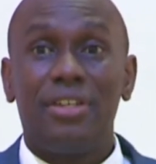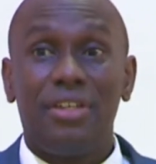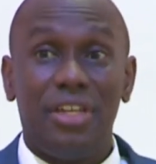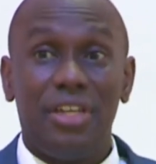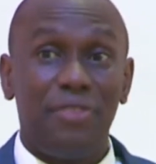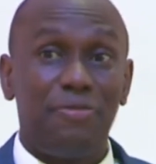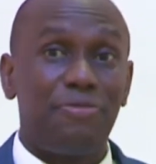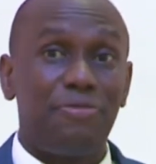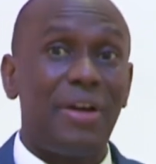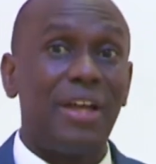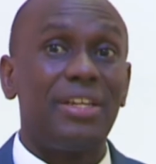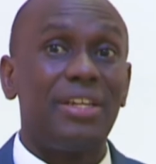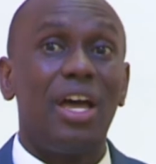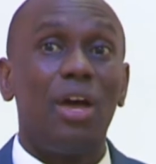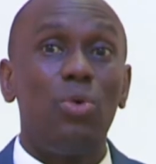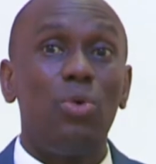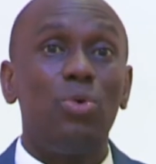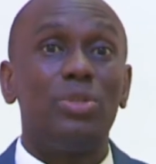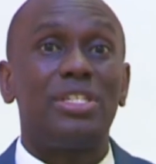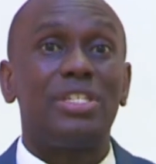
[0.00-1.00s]
the
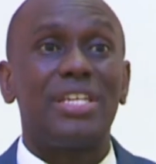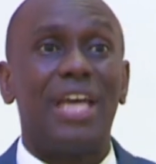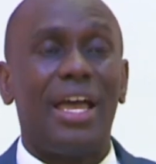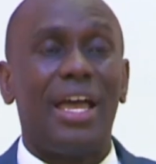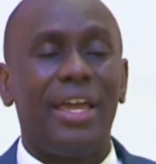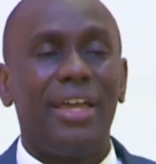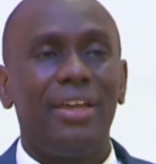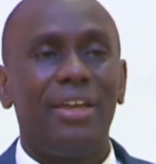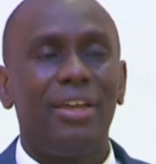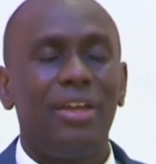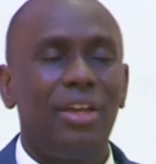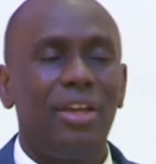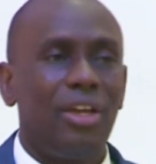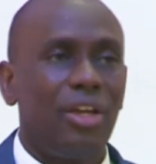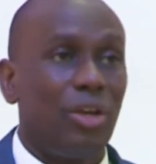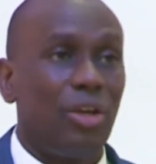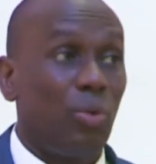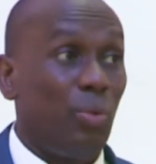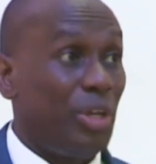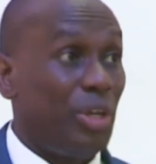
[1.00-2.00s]
fatherhood tie
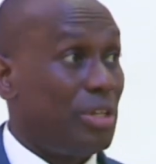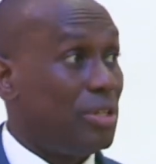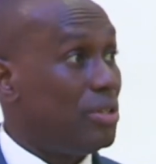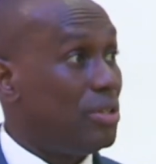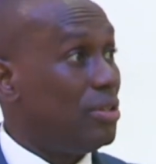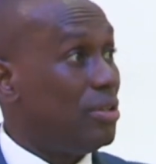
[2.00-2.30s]
with,